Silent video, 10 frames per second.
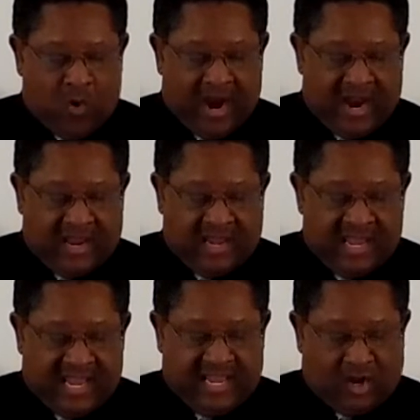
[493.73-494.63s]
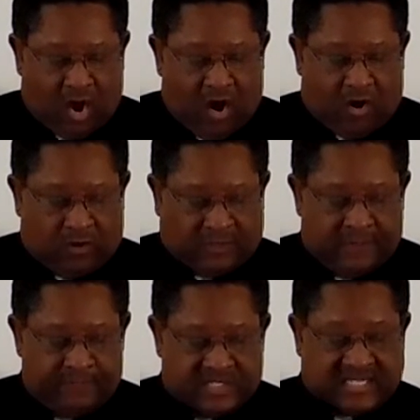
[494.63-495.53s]
where it ought,
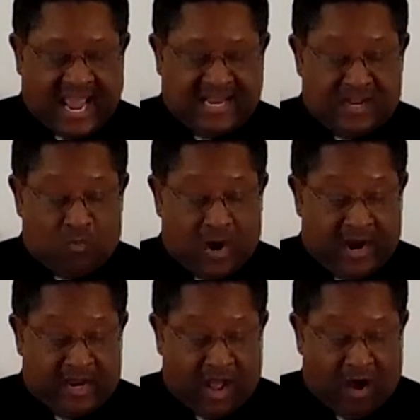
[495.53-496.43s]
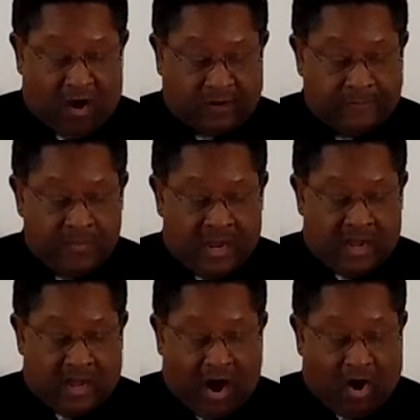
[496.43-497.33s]
standing where it ought,
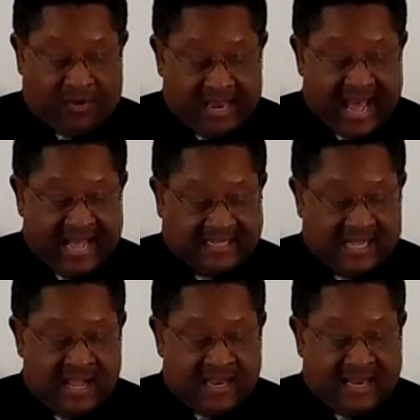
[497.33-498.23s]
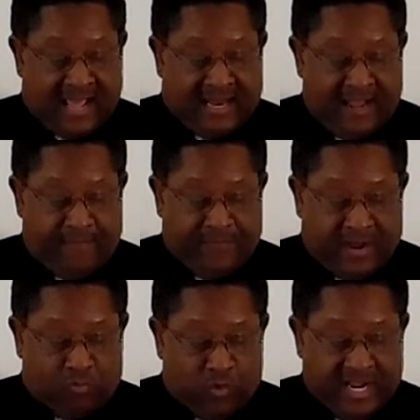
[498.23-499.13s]
ought not, uh, let him
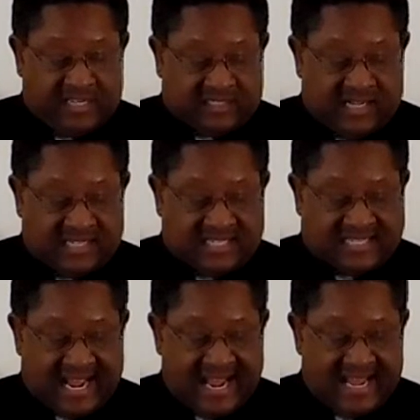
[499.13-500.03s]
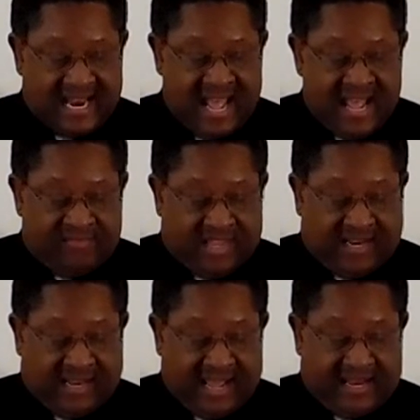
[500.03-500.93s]
that readeth understand, uh,
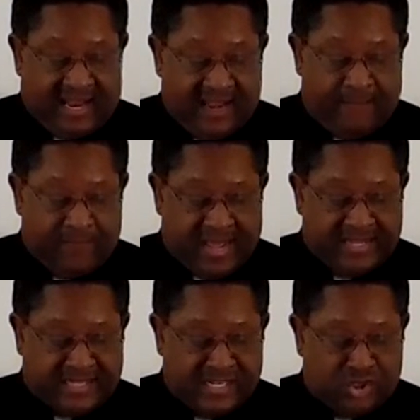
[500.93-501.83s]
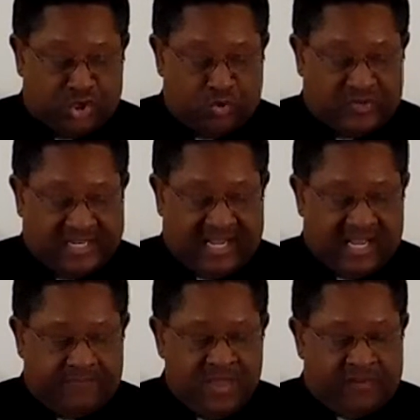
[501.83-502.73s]
then let him that is in
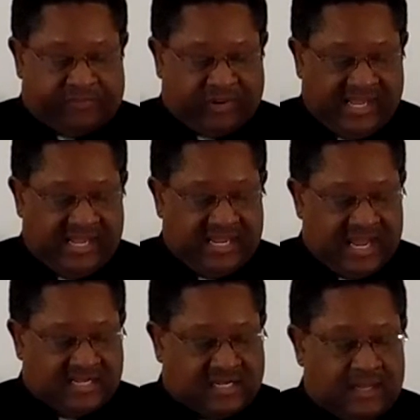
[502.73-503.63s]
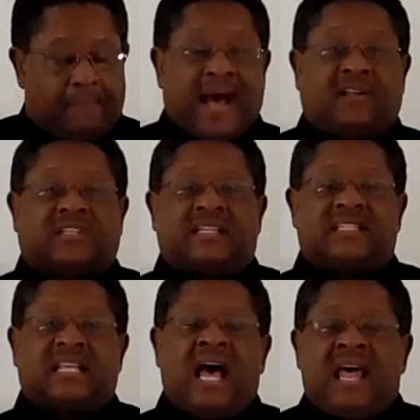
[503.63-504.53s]
Judea flee unto the
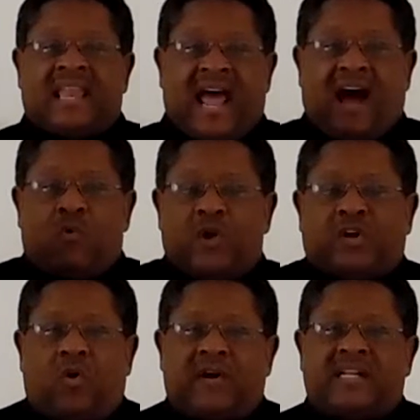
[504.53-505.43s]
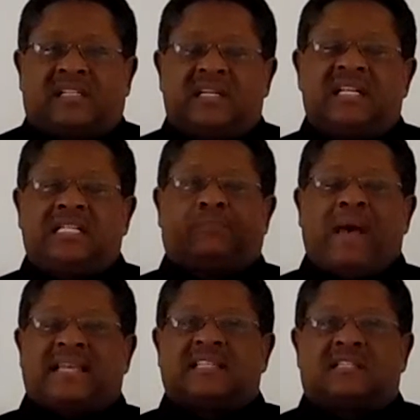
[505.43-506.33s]
mountains. Uh, now we're going into these
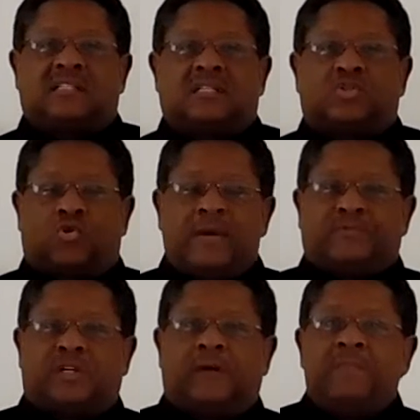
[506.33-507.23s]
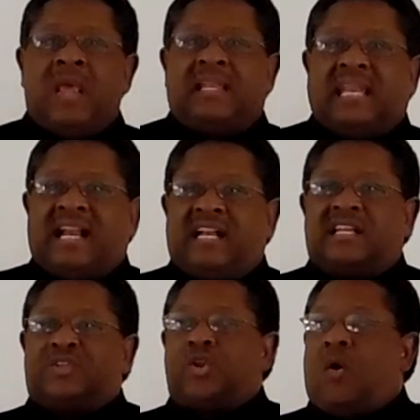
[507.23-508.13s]
passages of scripture,
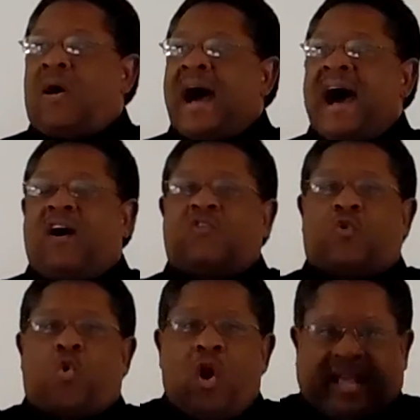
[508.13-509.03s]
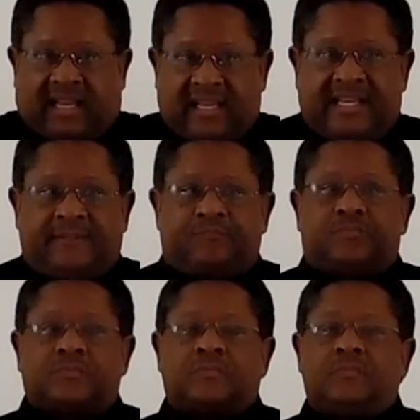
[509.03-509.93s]
letting us know how quickly
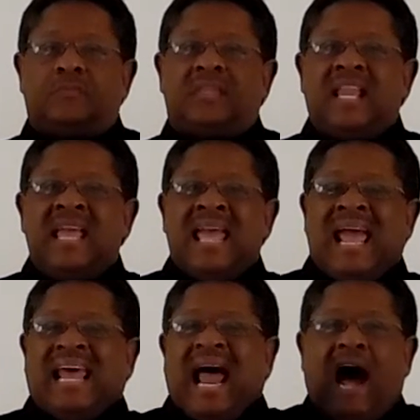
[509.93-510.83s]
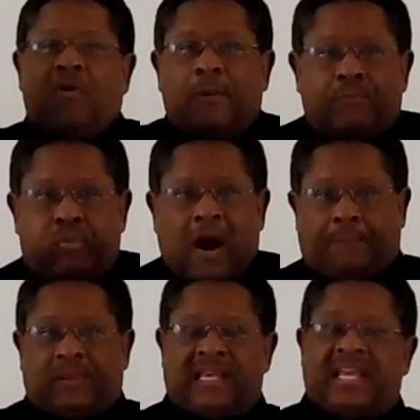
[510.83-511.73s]
and how
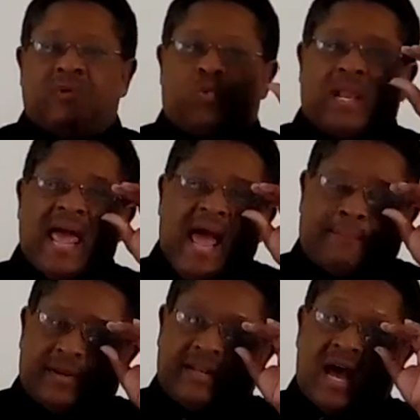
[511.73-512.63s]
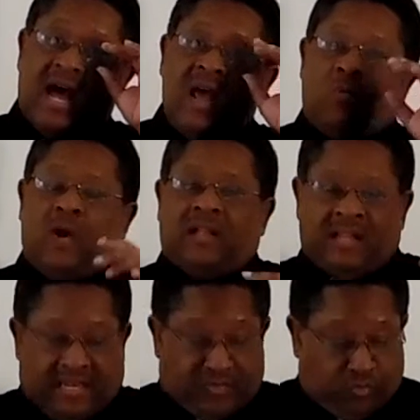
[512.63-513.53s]
abruptly it will happen. Uh,
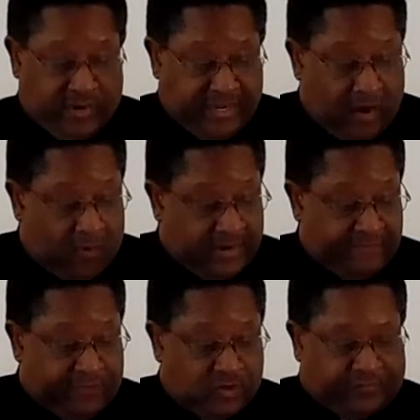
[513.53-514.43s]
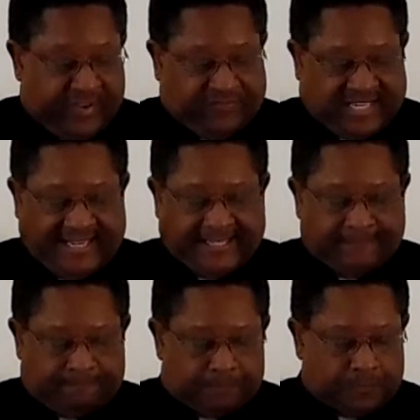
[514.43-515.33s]
well, let's read on in verse
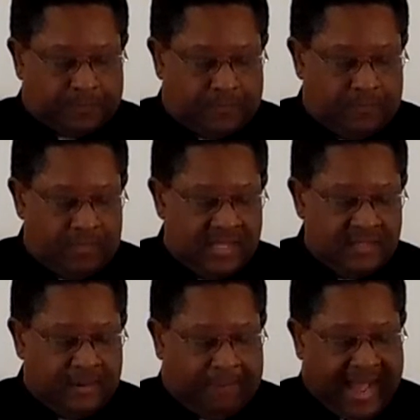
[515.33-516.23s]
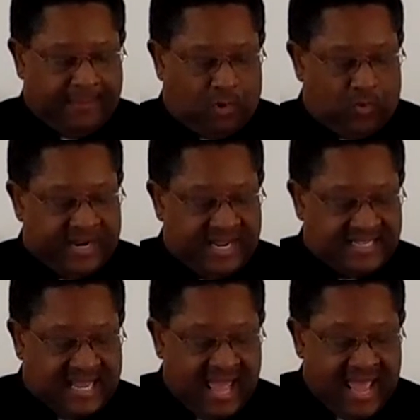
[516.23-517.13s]
fifteen. The Bible
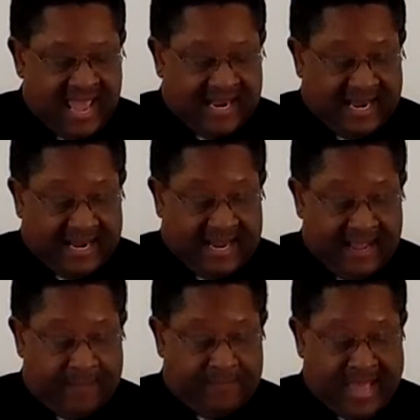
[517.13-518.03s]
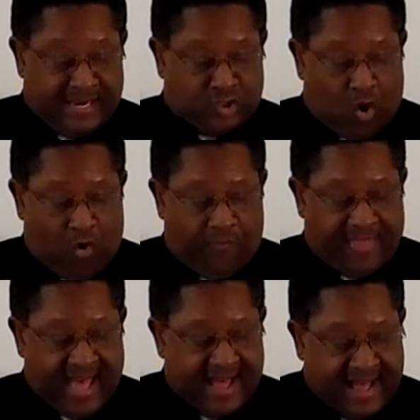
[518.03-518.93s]
reads, uh, and let him that is on
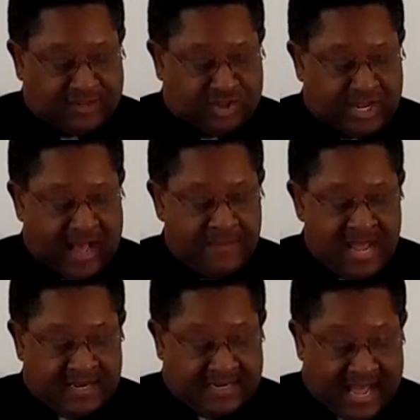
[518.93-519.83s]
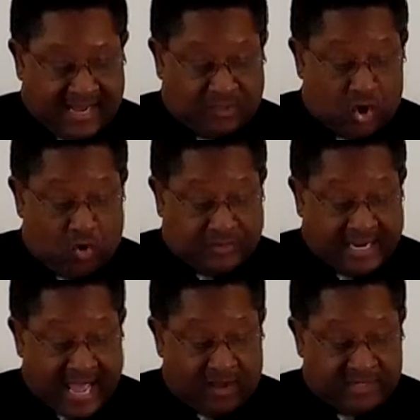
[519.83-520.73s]
the housetop not go
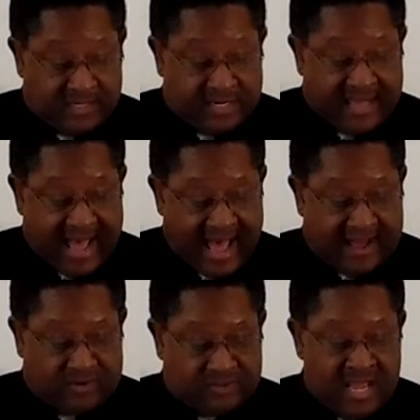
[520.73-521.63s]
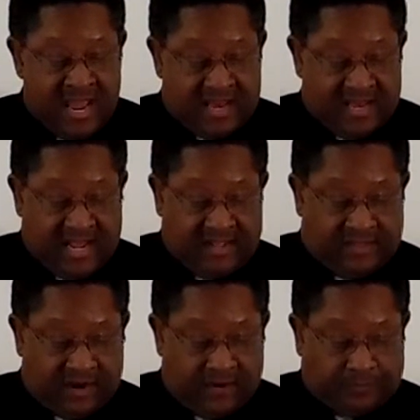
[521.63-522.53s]
down into the house,
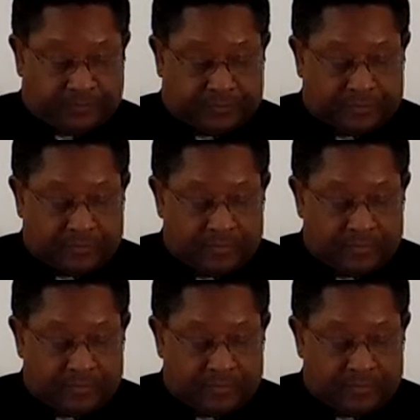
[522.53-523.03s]
neither